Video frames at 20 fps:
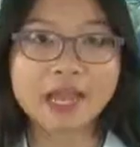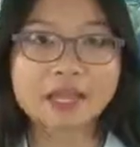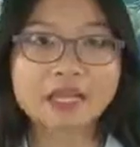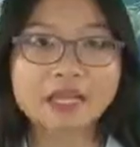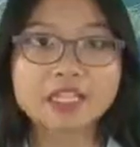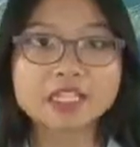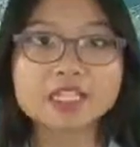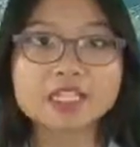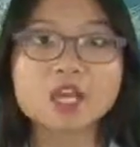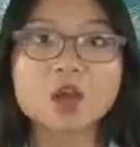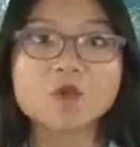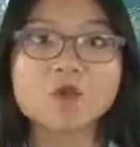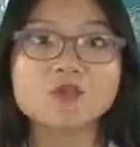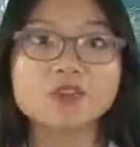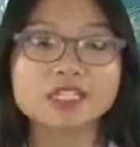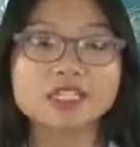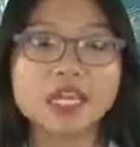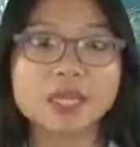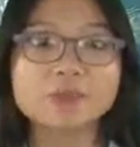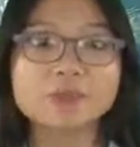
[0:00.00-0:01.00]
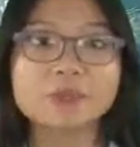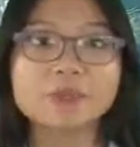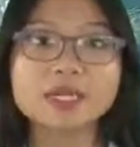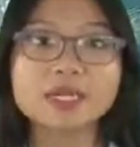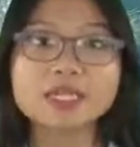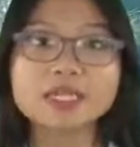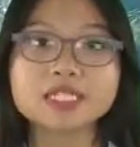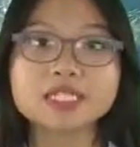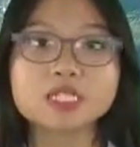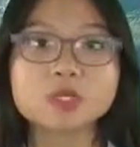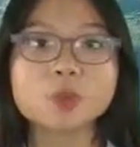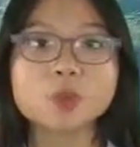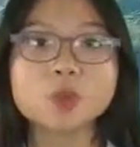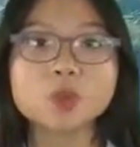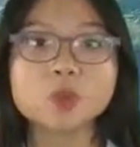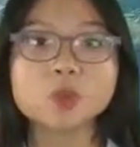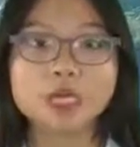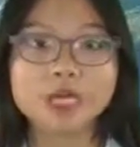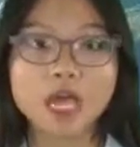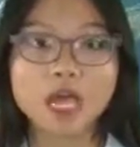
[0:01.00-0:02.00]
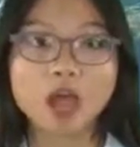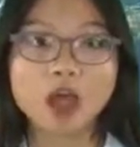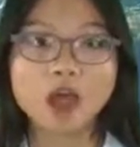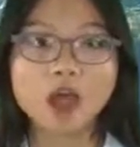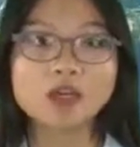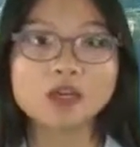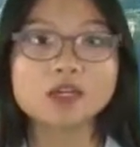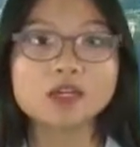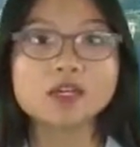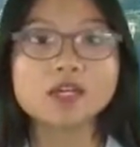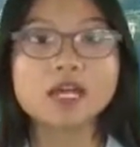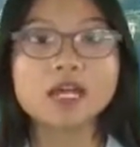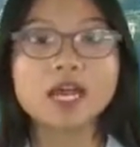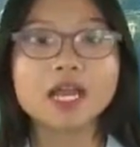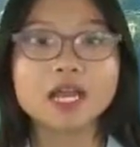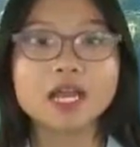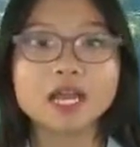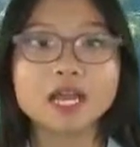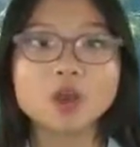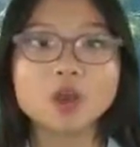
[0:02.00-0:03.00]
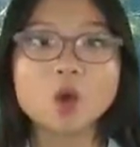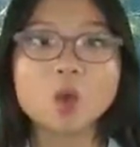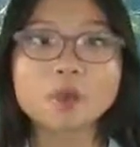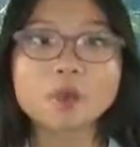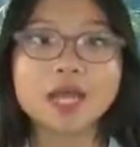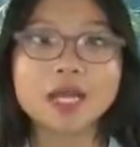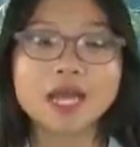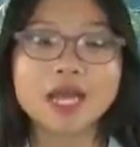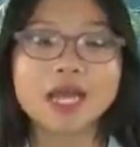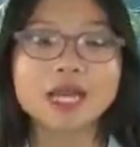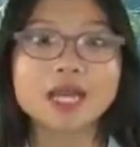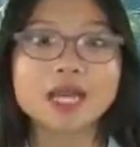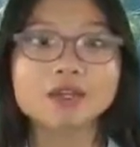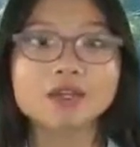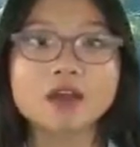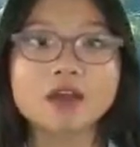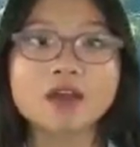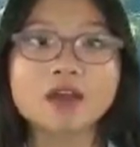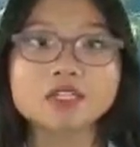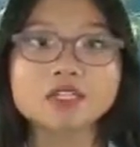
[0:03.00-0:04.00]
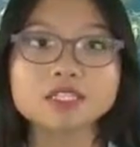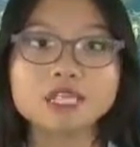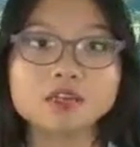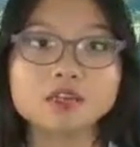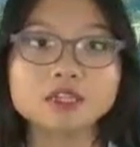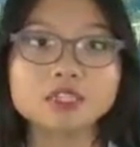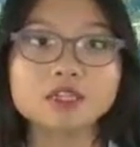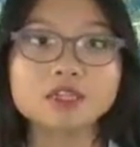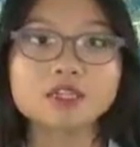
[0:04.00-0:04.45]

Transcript: Take away it's a myth that you can target just one area of your body to lose weight.